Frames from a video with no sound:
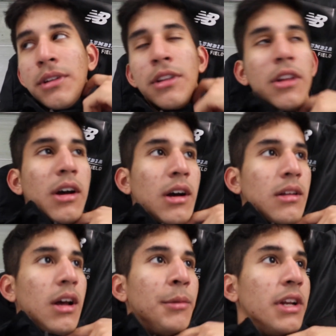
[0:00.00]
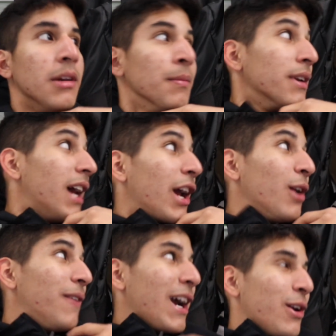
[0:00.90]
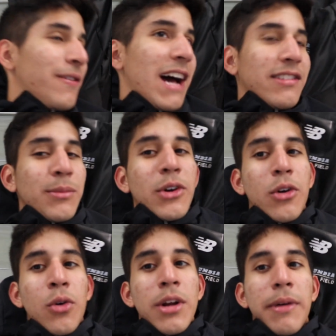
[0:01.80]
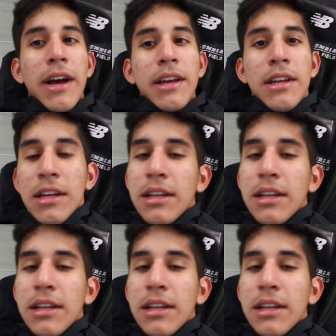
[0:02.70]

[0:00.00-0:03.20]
I mean, I could have I could have asked someone to record it, but I